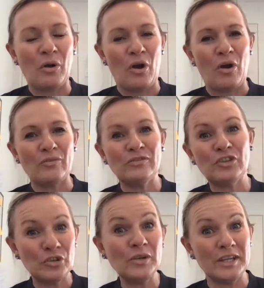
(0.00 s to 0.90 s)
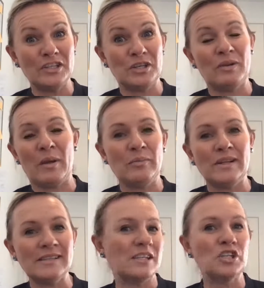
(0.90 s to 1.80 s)
of two leadership
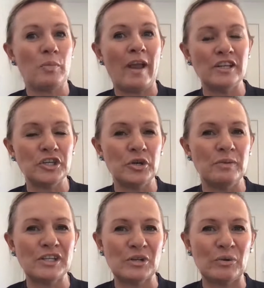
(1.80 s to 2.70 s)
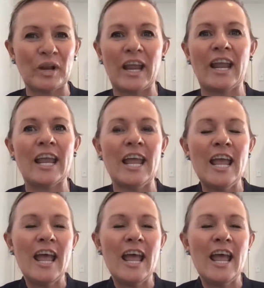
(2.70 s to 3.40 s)
companies, Leadership HQ, McDonald Inc.